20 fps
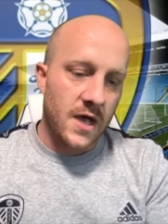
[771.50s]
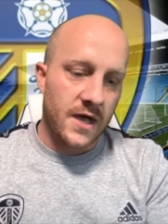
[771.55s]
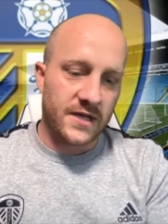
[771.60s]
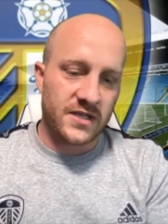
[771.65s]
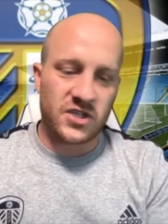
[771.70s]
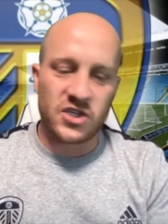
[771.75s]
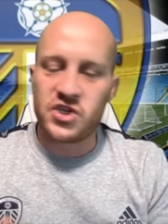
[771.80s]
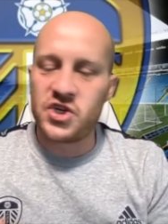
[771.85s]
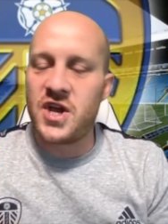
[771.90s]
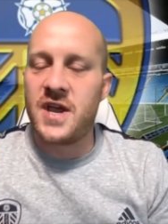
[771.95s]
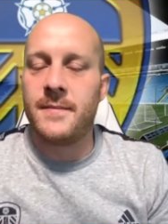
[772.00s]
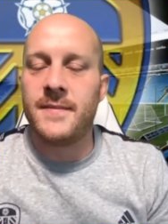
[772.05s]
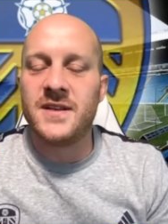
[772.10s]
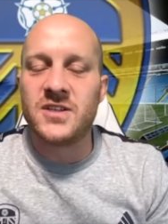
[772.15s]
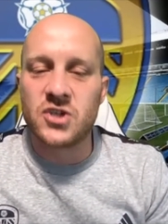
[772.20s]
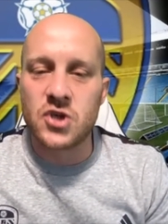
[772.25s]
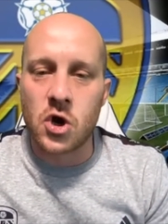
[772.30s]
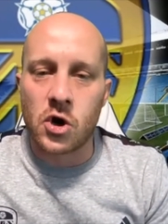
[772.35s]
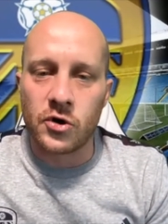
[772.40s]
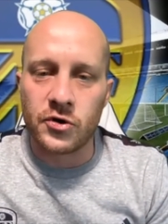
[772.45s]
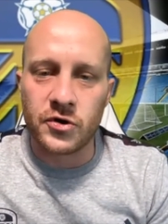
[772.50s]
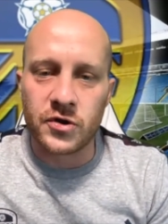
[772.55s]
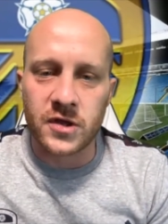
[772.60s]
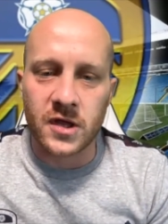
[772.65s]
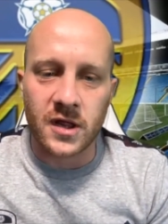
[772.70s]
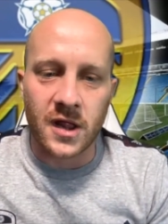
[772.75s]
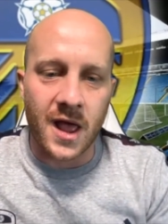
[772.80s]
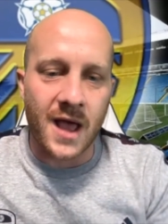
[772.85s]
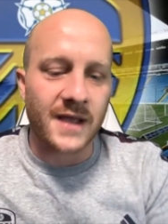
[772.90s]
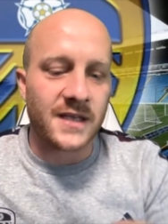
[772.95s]
It's a shame it's not under the
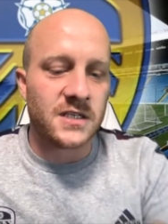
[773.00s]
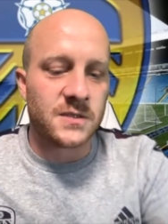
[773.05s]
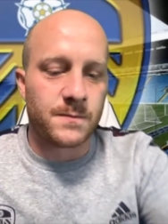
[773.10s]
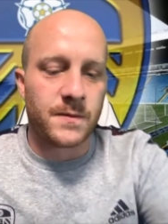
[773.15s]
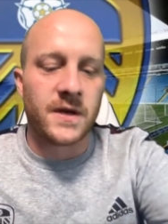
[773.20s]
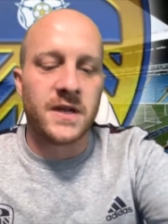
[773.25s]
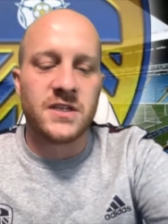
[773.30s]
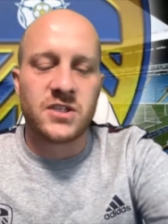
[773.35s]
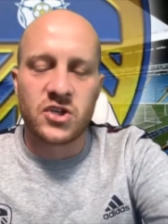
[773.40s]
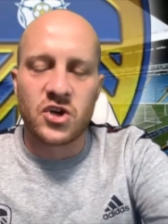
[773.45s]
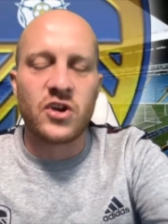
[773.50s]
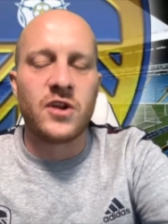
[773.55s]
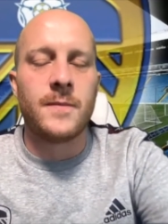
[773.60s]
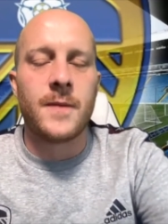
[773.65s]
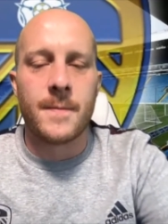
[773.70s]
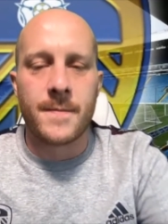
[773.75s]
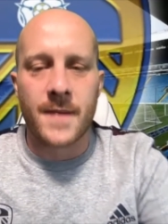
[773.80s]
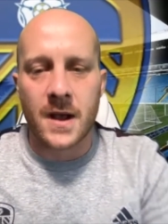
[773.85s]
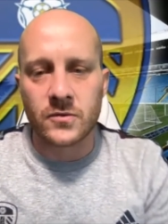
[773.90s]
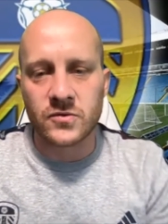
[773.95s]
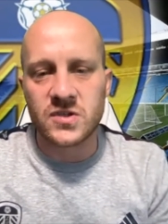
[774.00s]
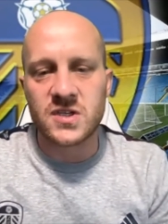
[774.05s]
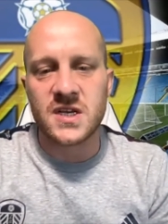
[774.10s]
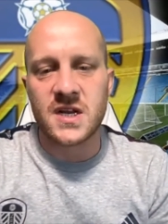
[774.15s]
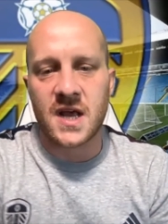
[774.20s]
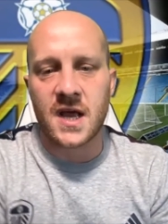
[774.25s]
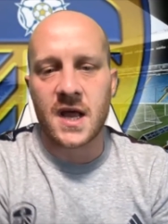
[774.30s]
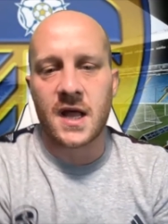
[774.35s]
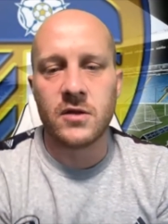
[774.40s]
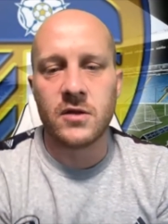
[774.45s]
lights, but it's going to be bouncing
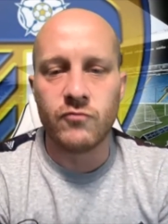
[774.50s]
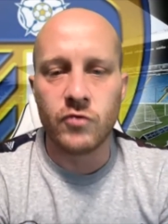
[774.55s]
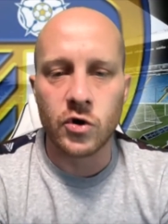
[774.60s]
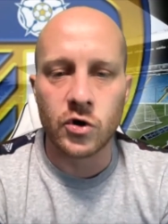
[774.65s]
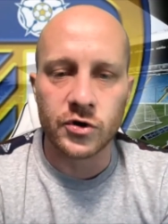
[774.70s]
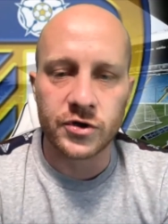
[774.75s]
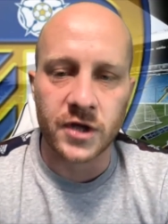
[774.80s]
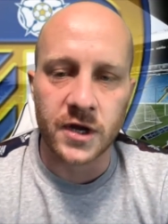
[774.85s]
at Elland Road,